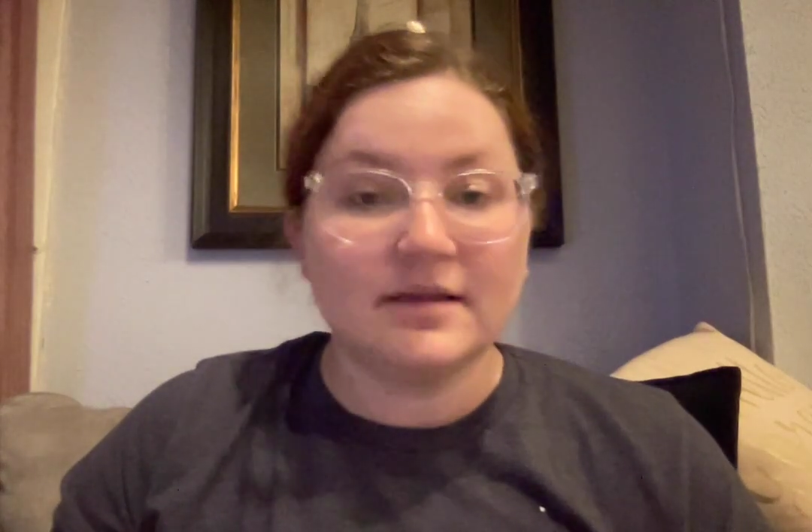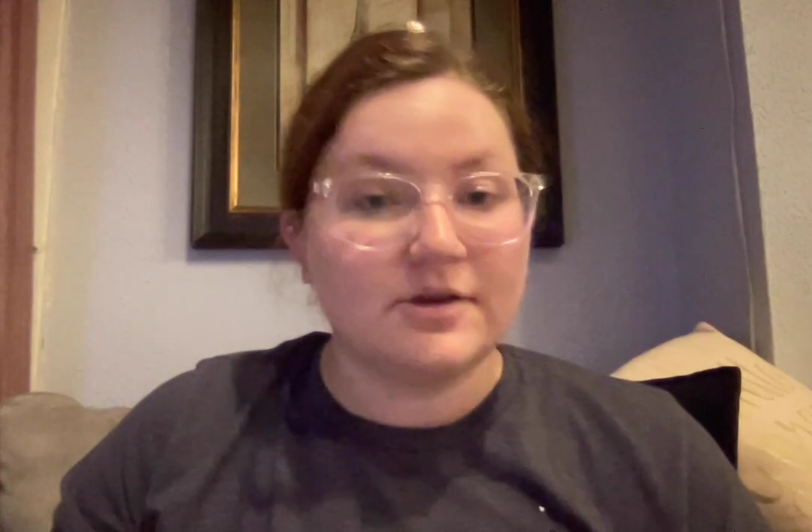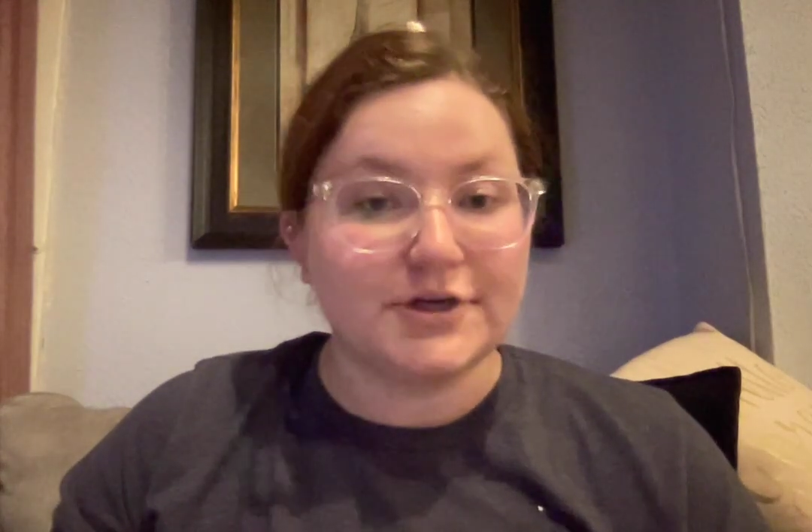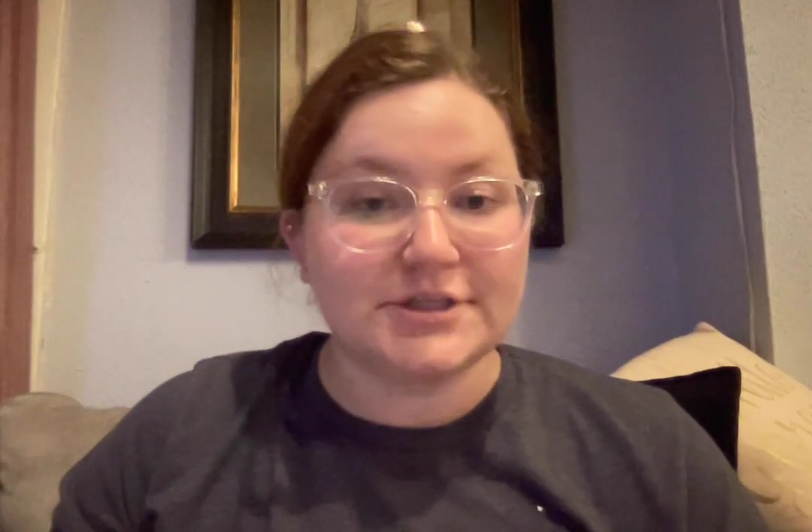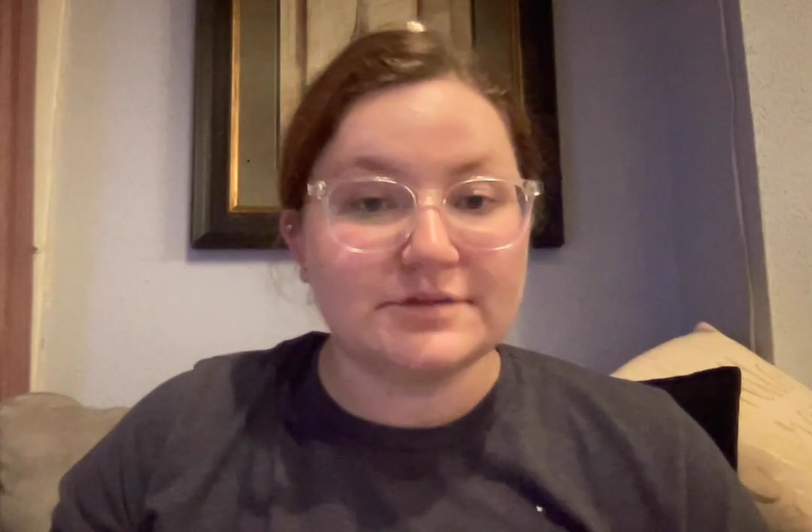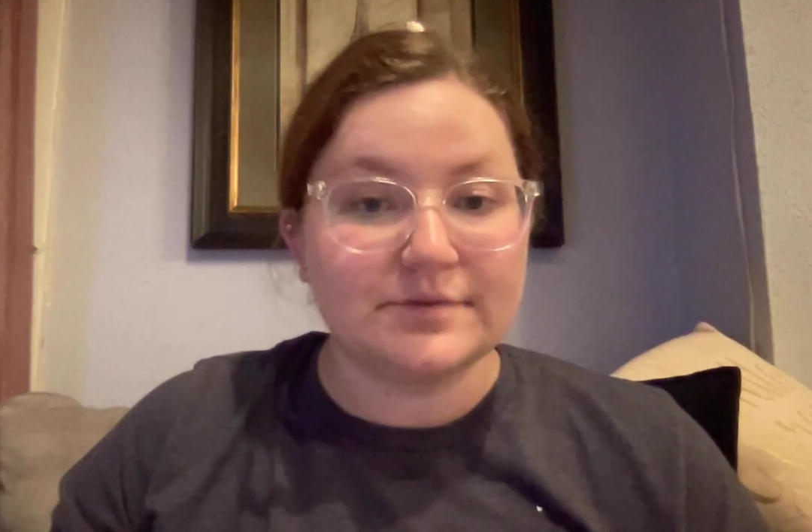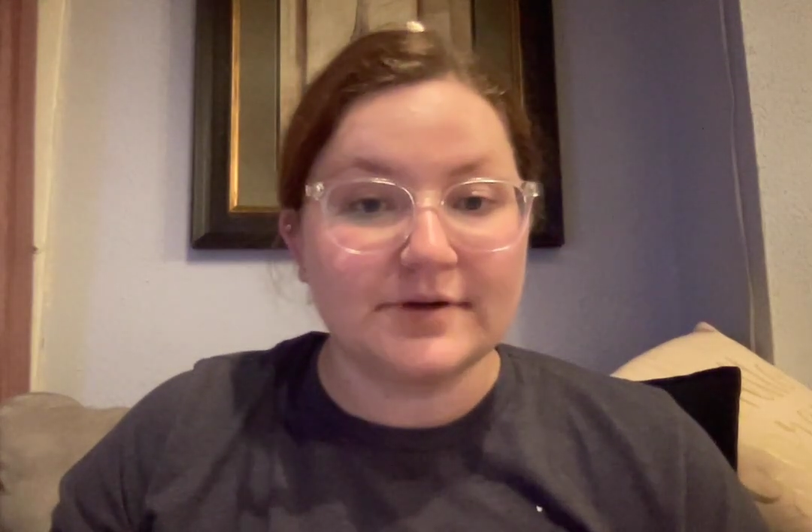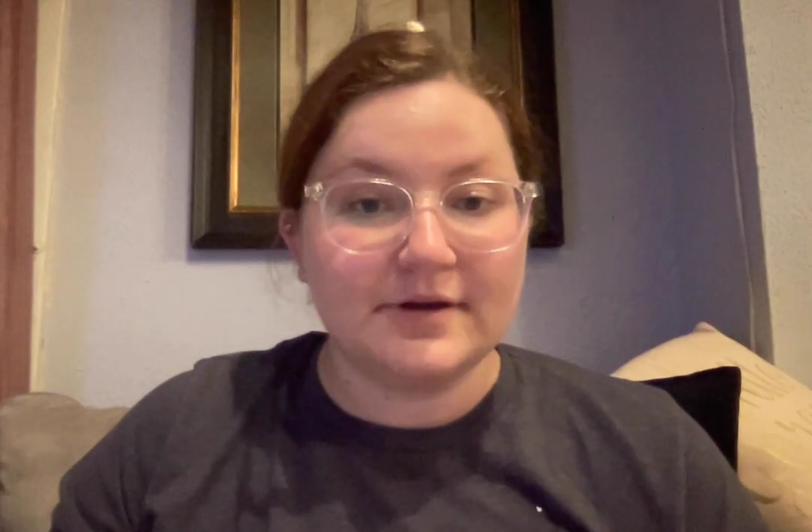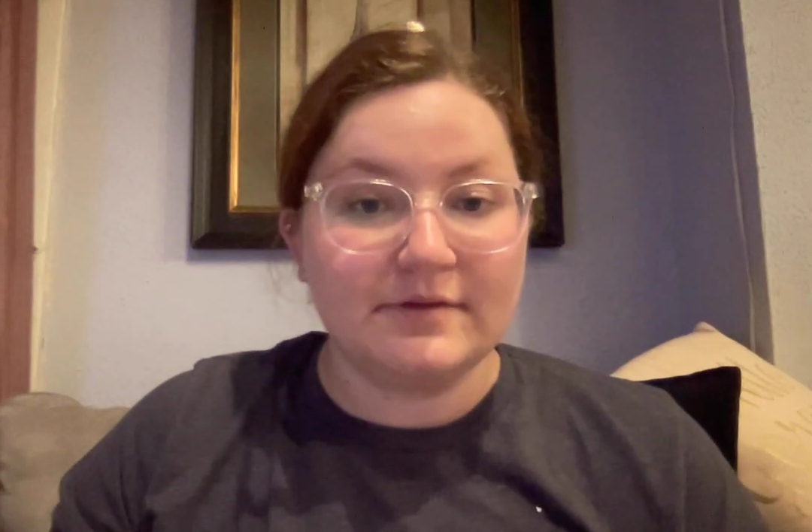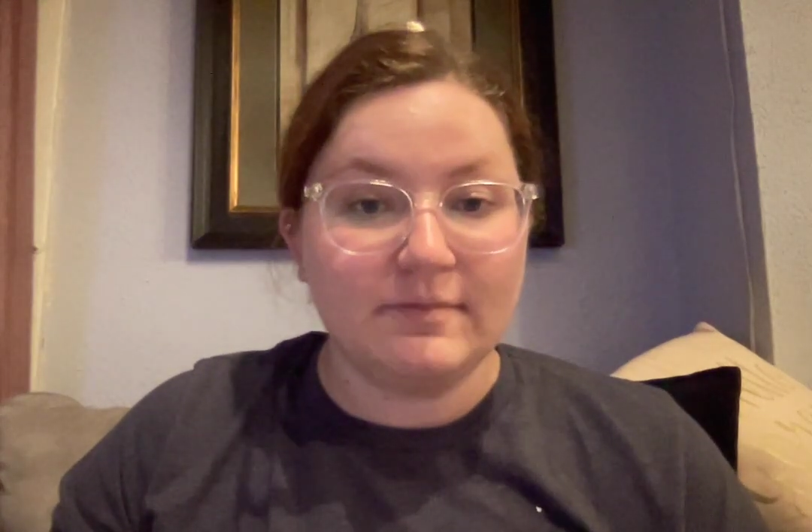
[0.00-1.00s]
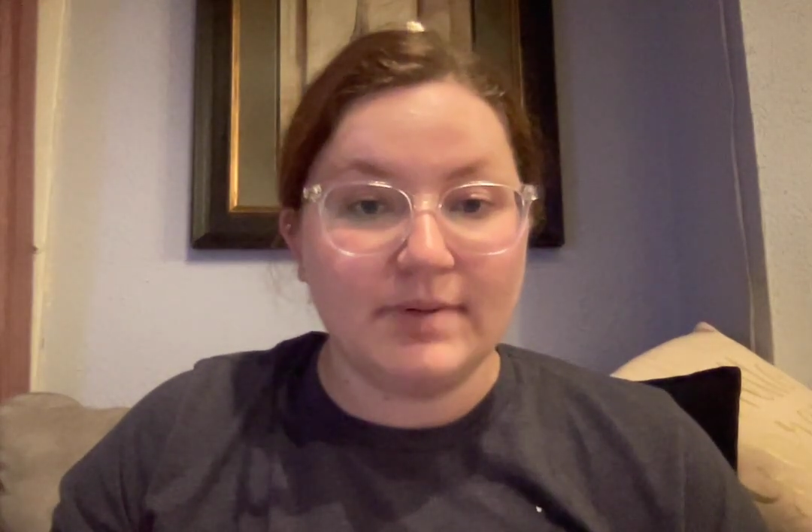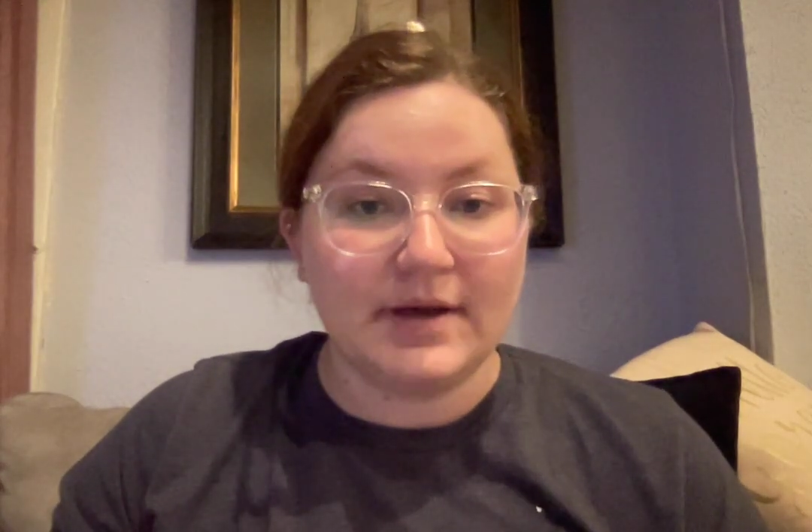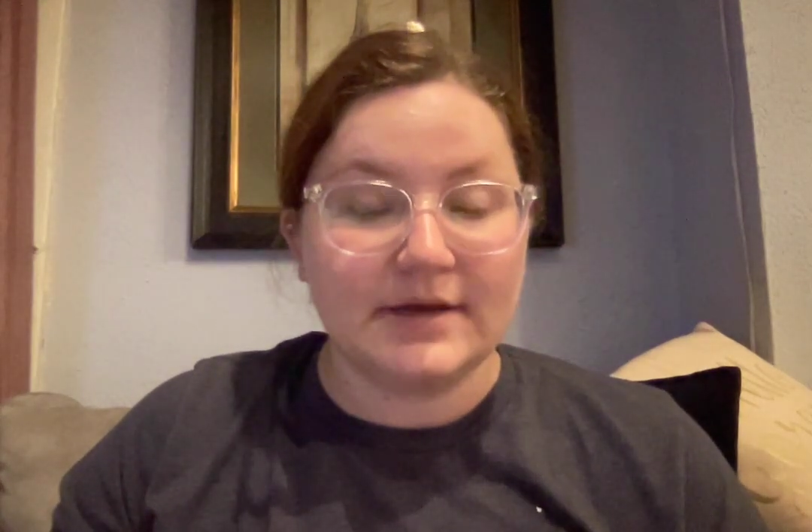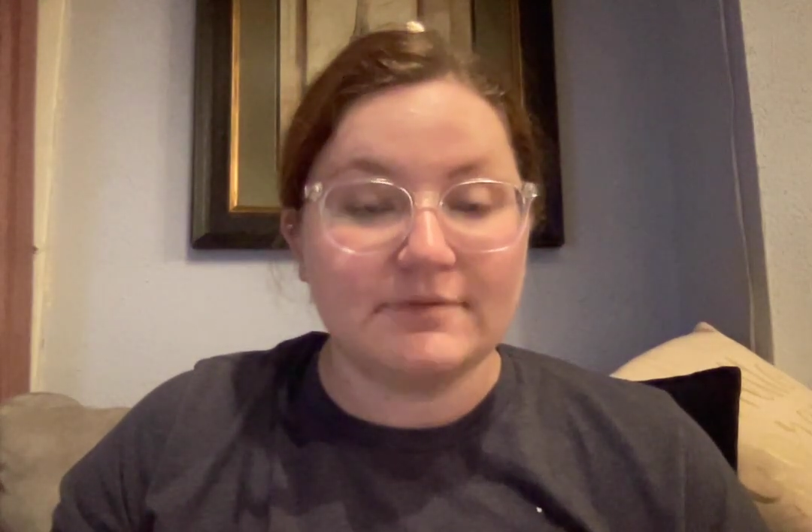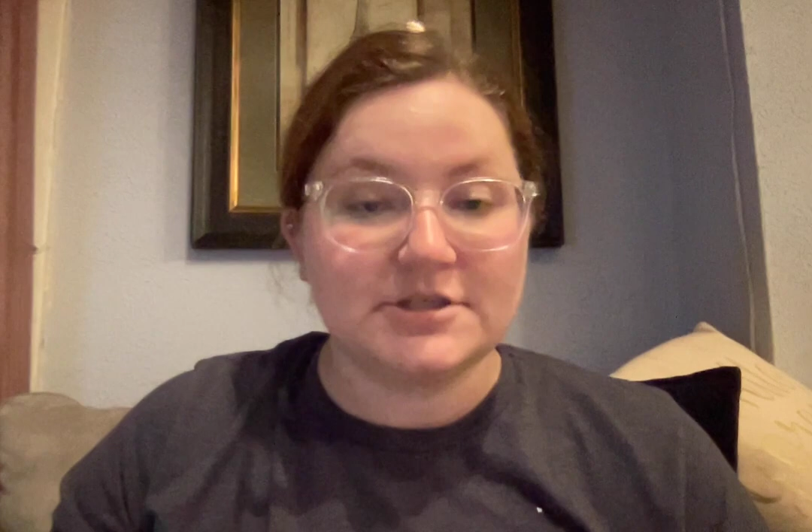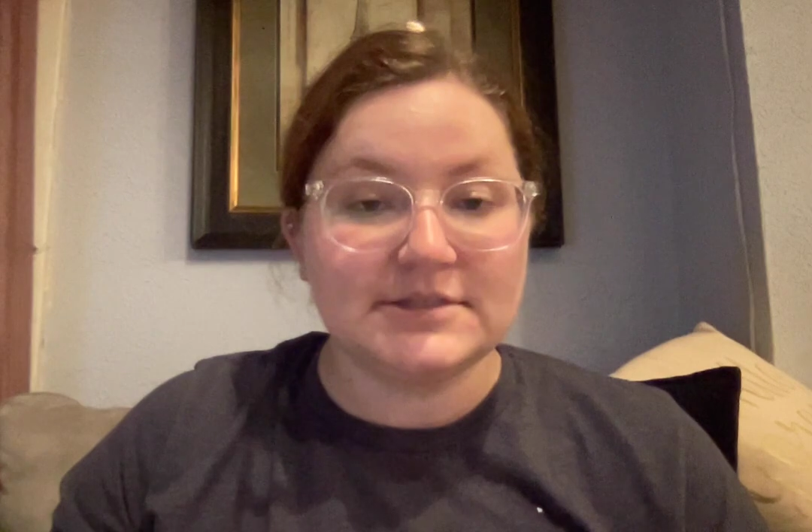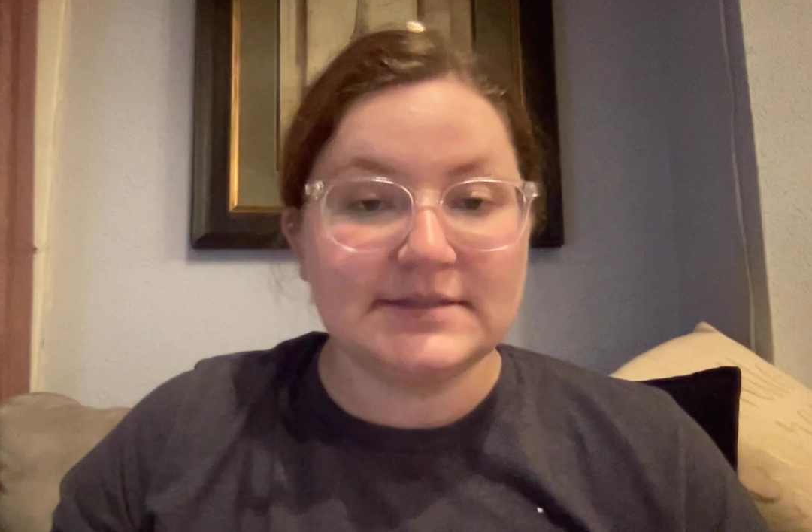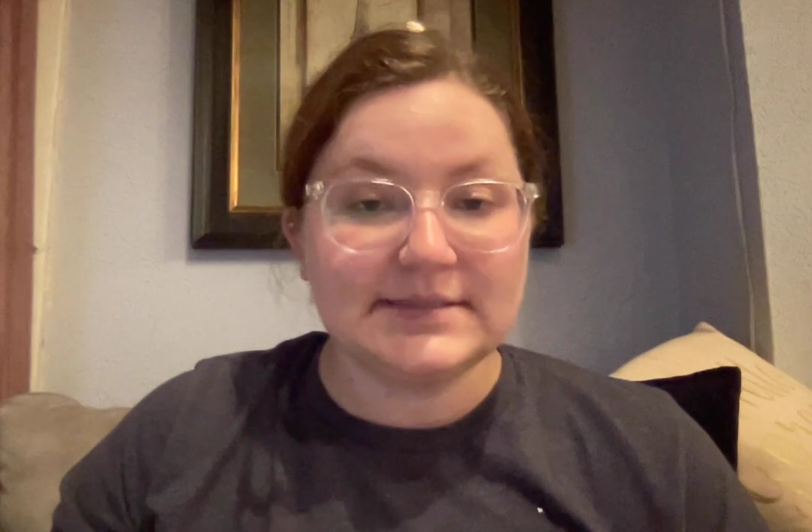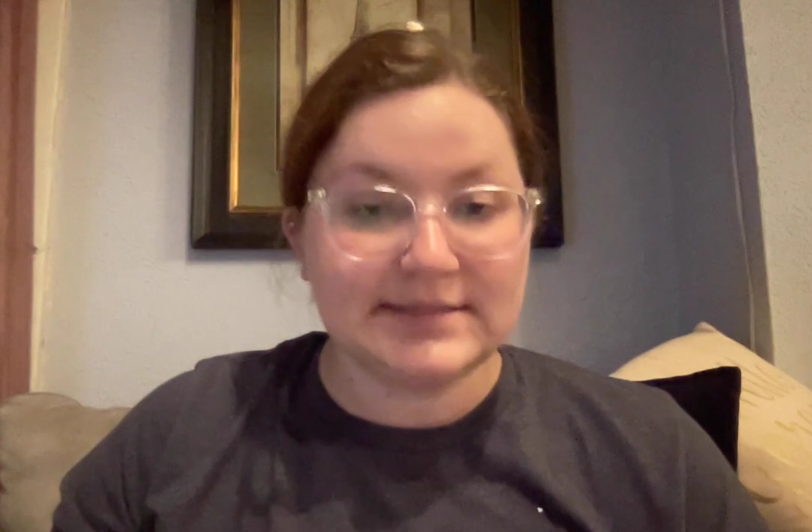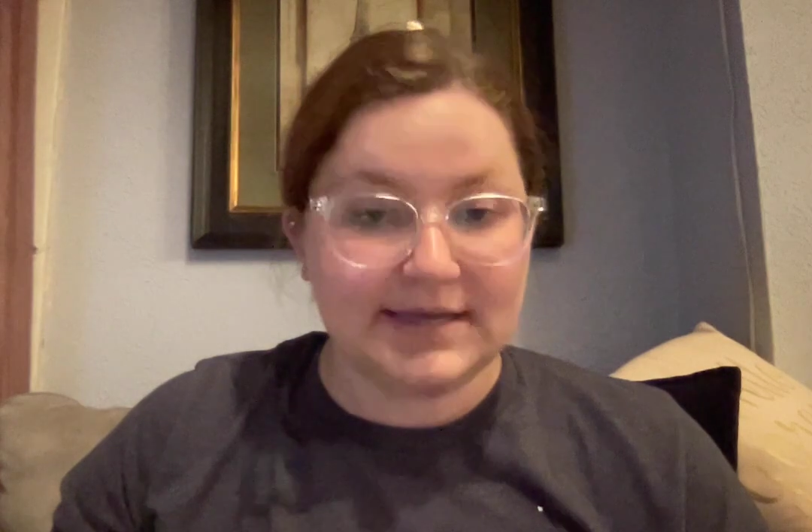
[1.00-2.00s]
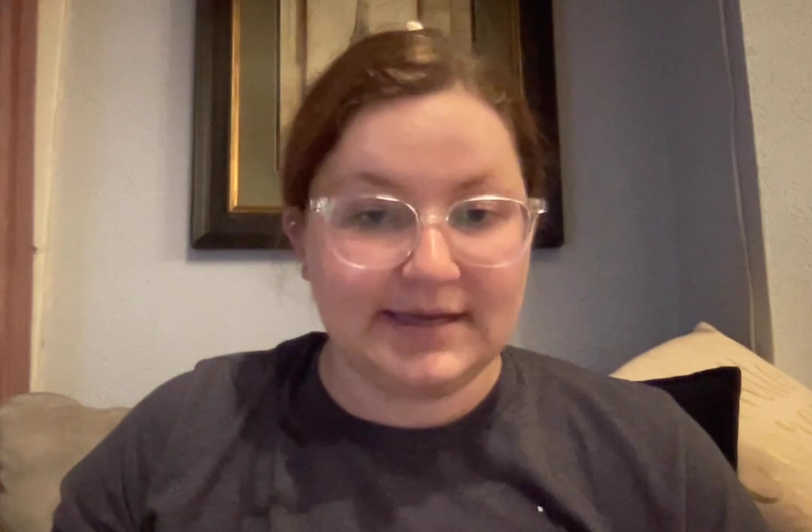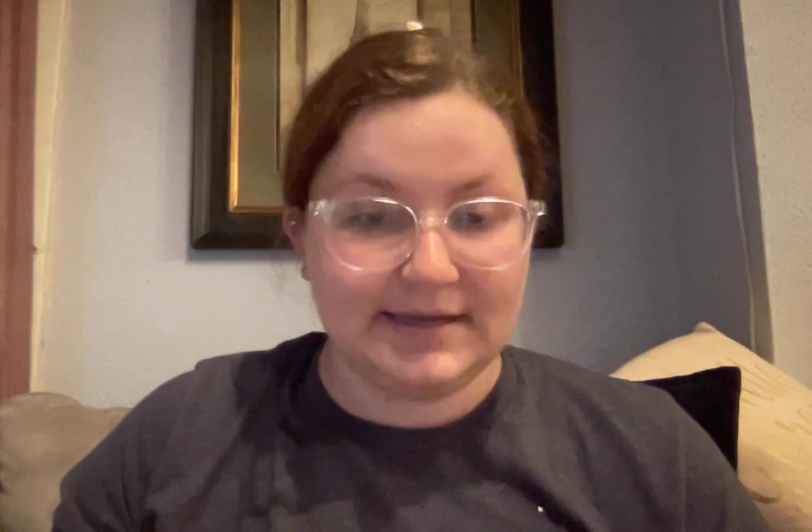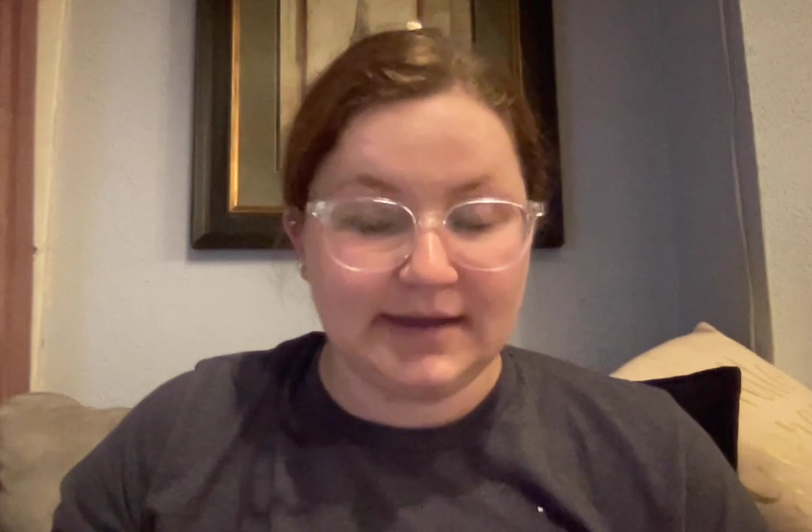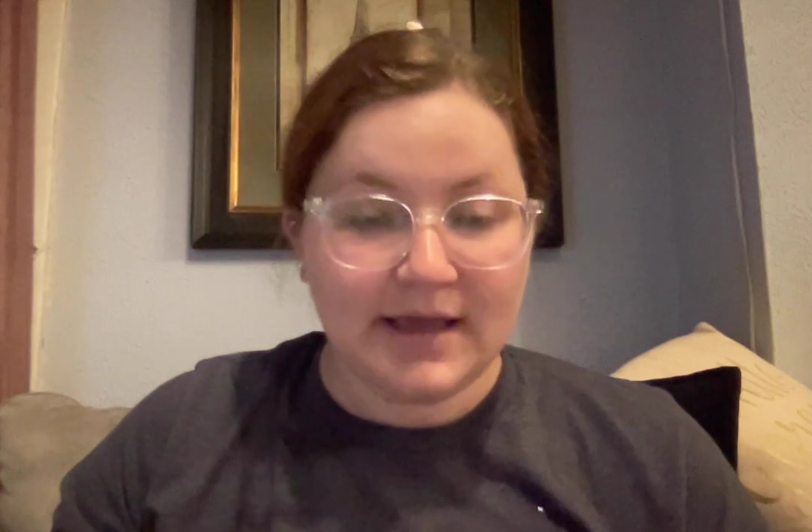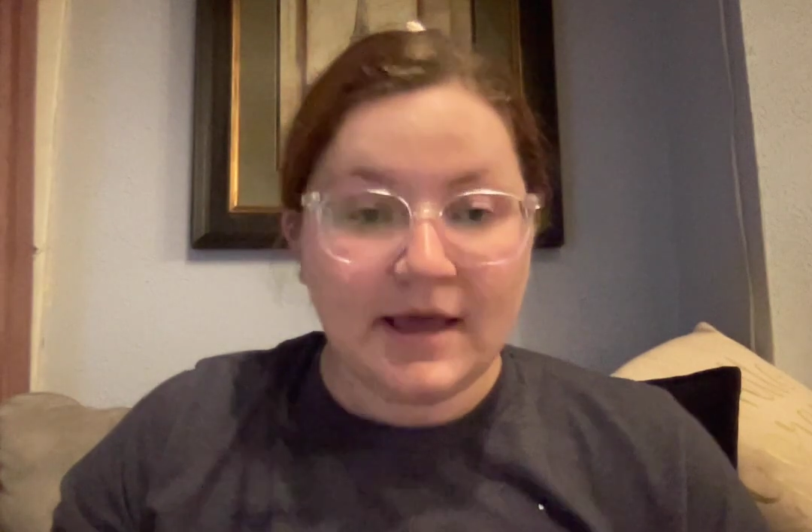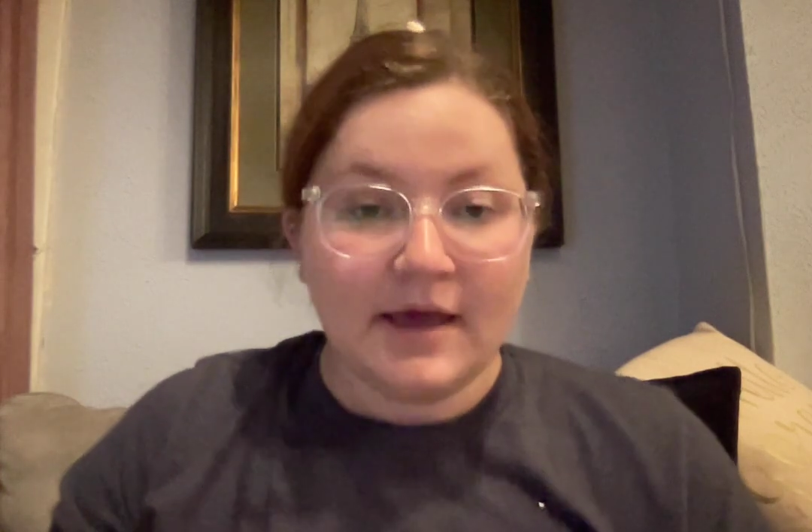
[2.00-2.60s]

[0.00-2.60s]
the largest organ of the body, which is the skin,